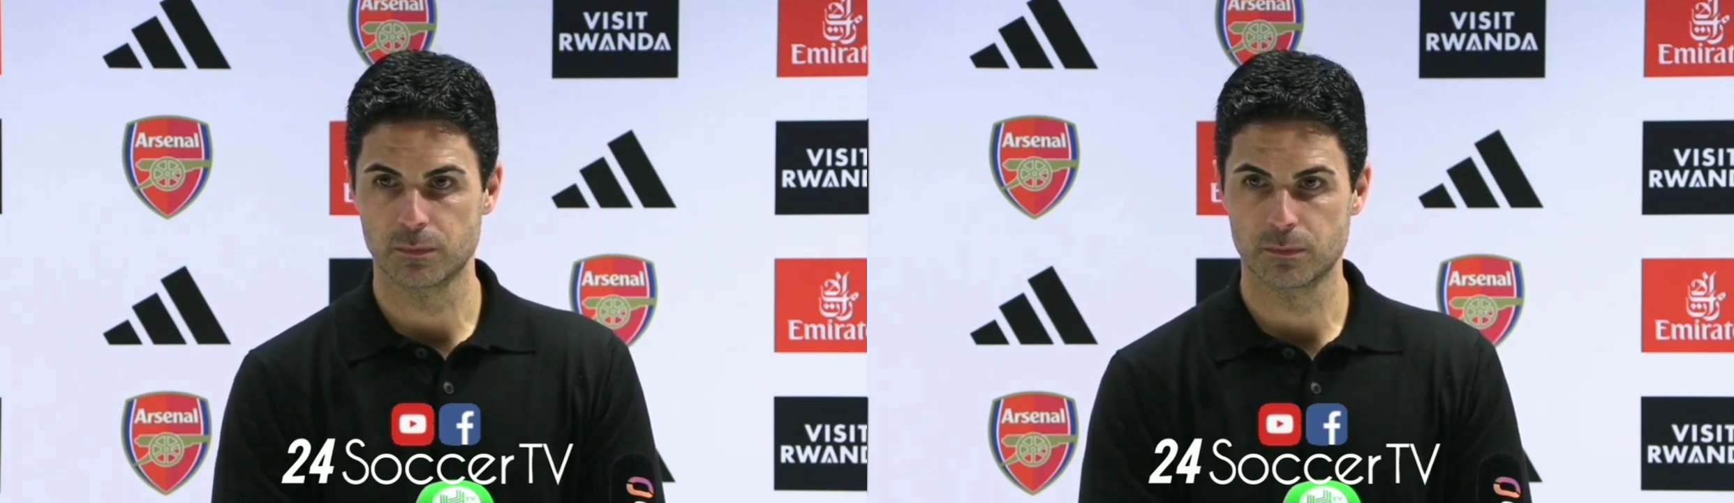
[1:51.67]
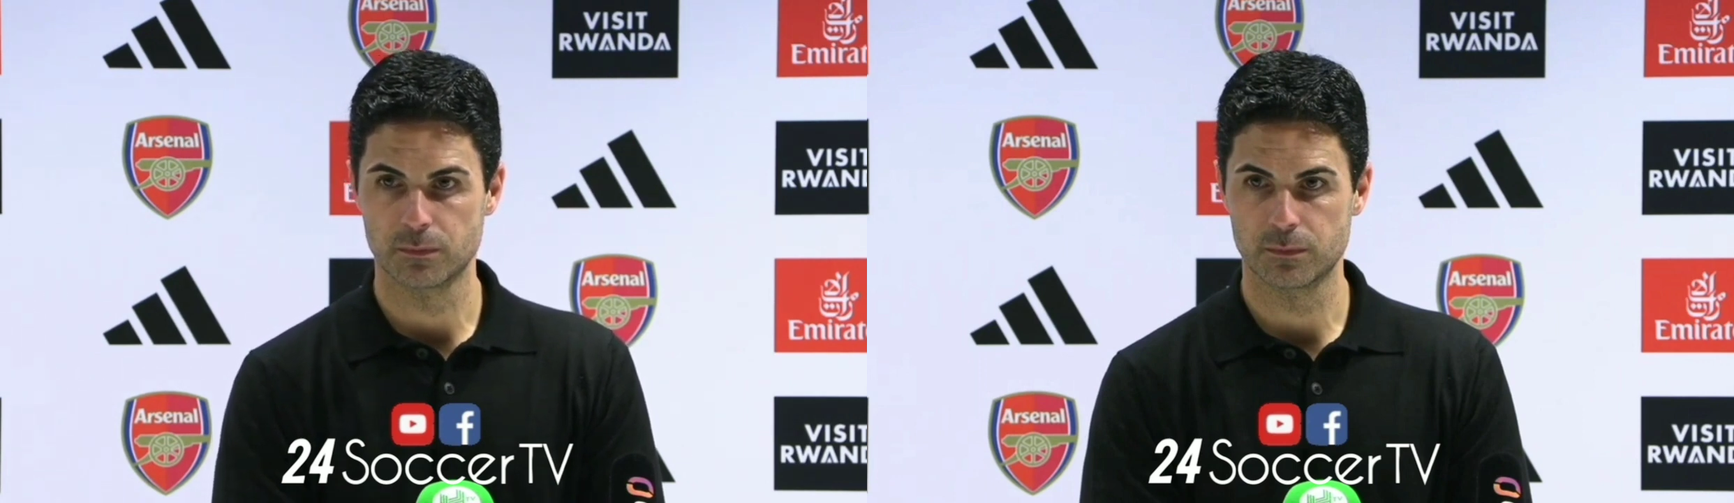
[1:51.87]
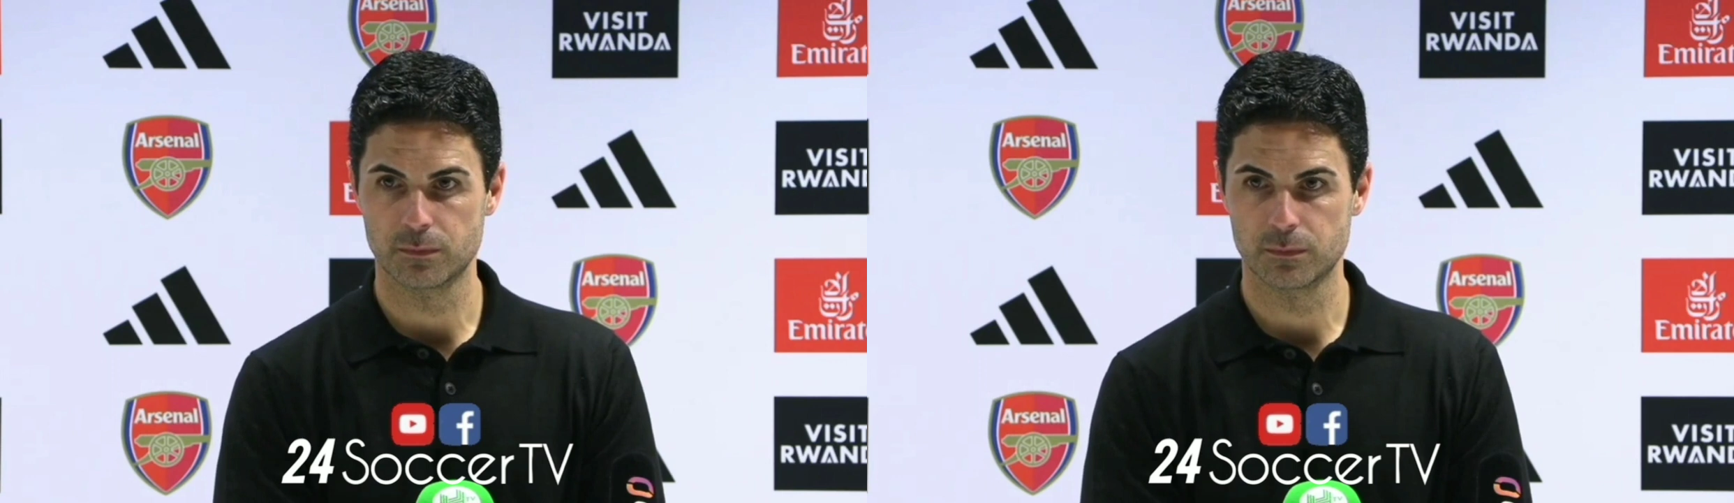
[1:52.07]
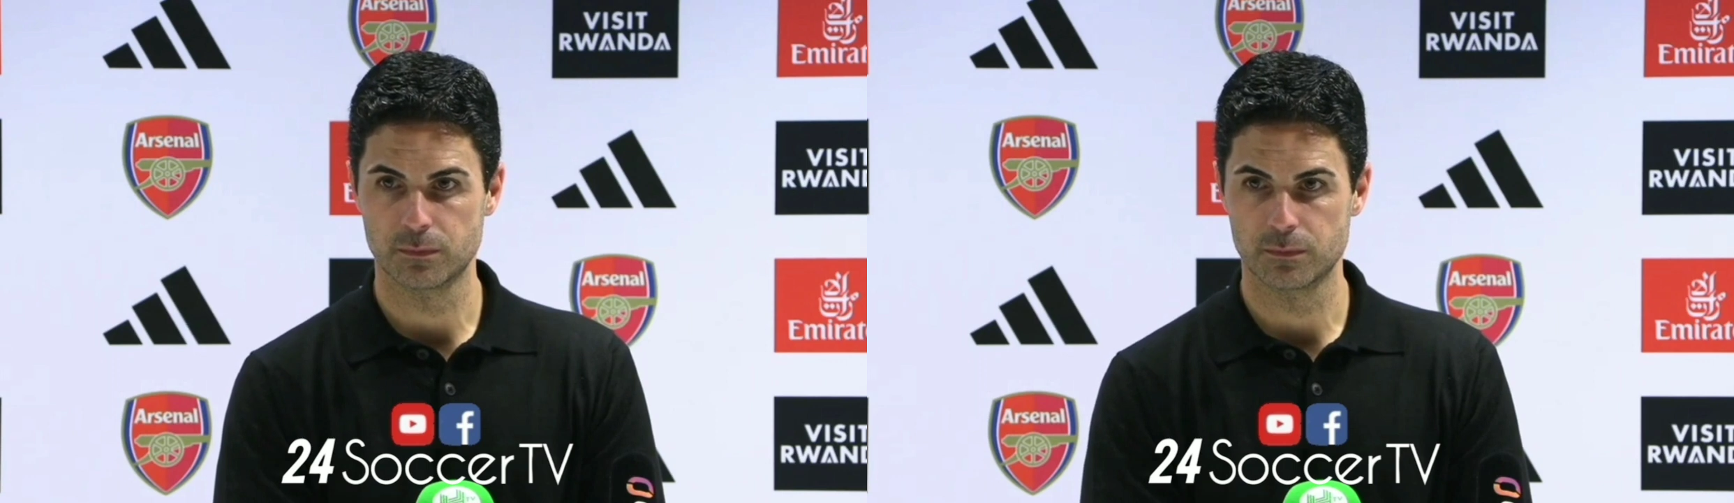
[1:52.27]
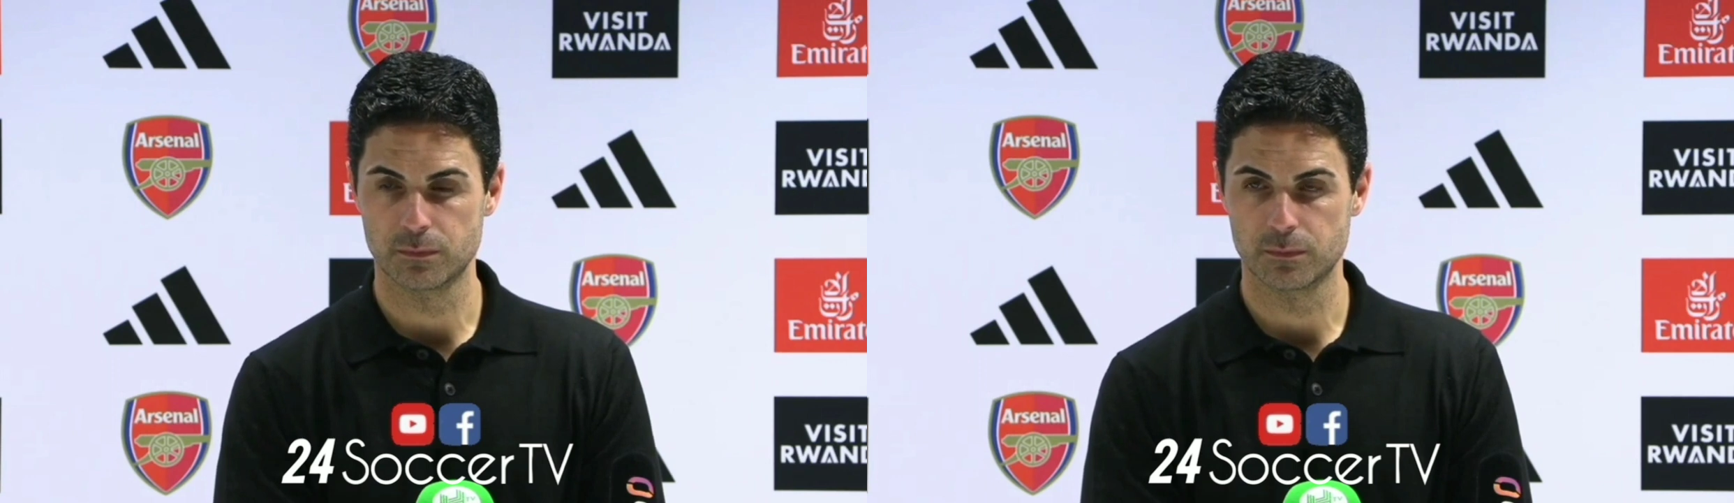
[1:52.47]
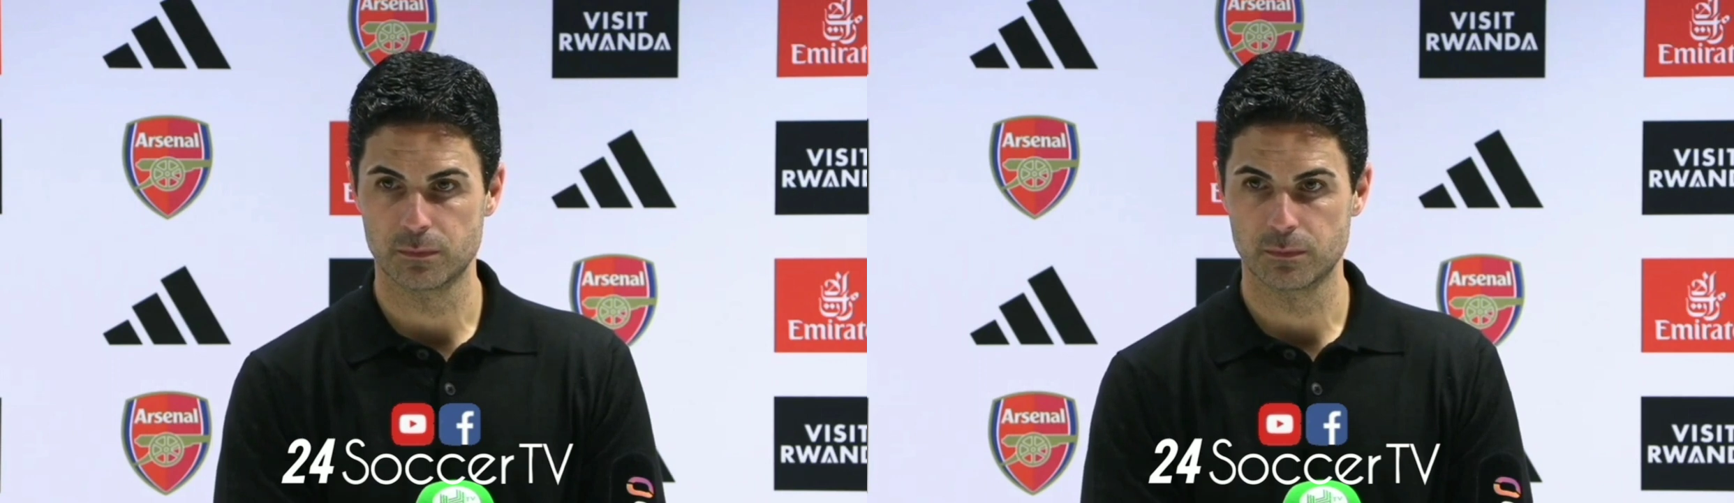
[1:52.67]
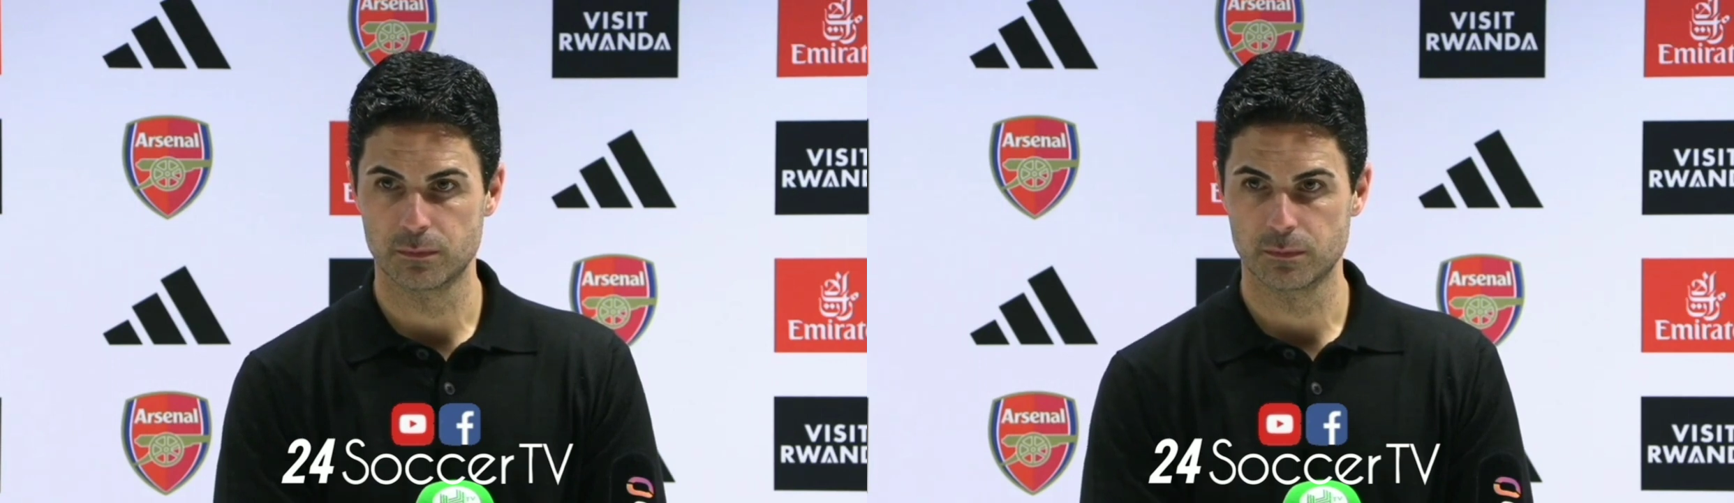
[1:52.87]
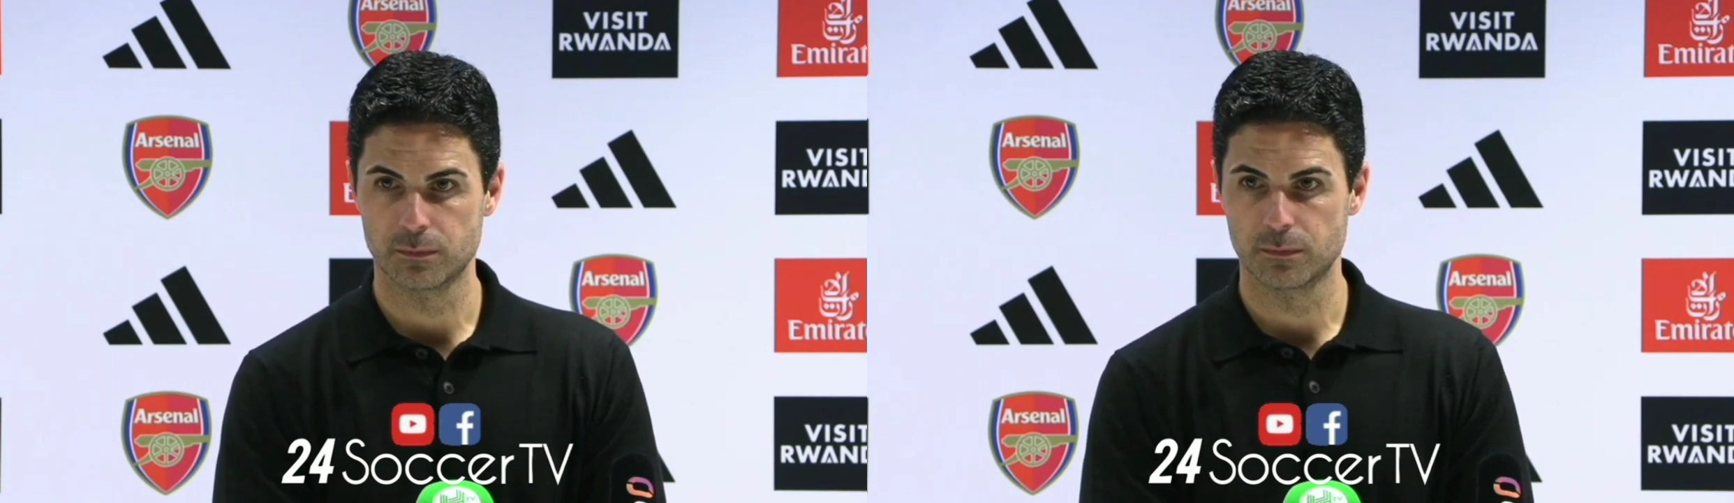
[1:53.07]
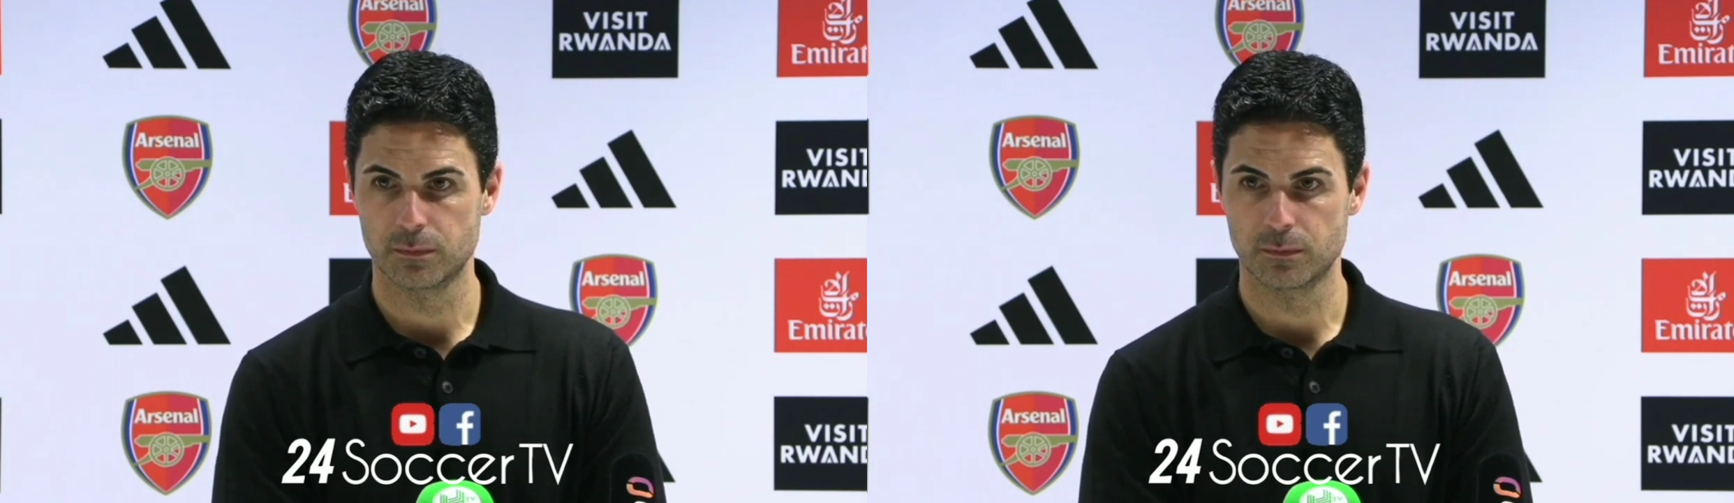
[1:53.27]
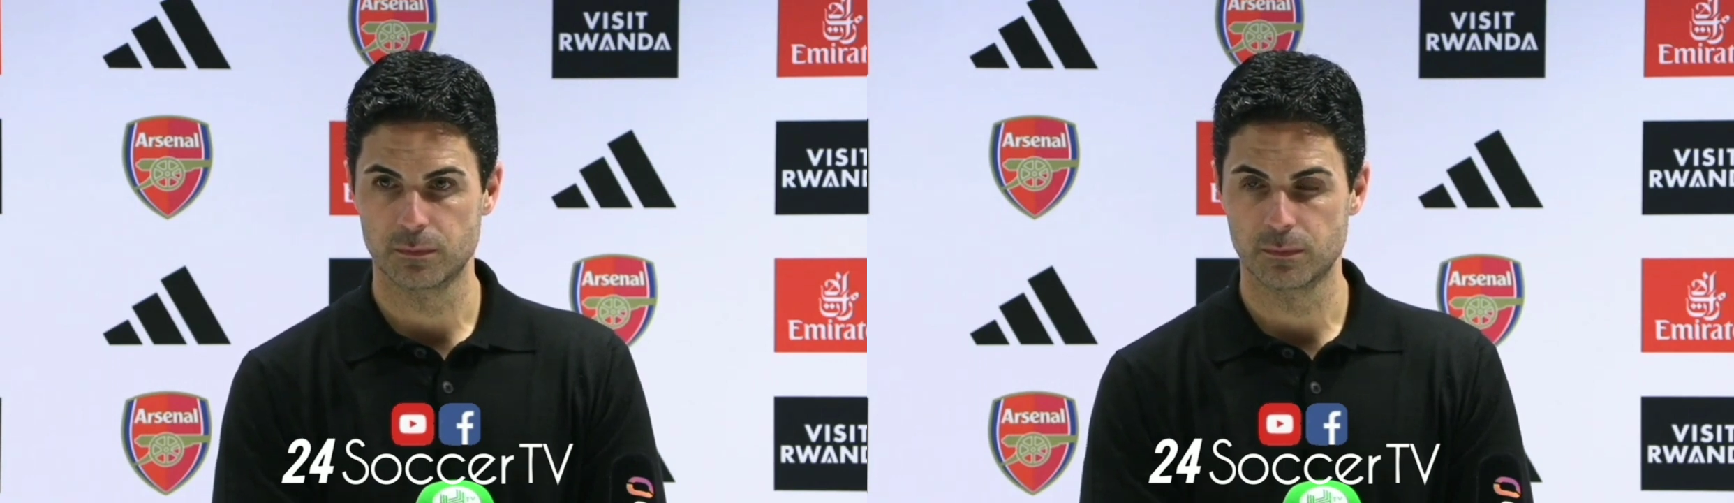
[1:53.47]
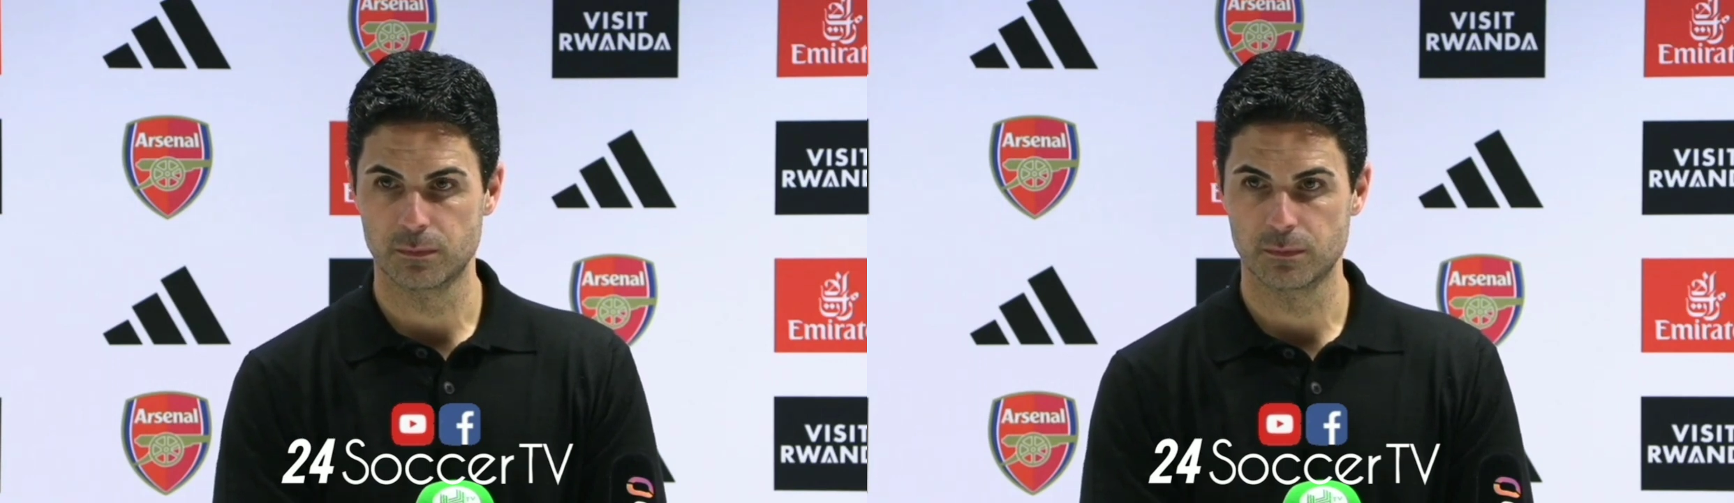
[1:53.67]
regarded as the best in the world?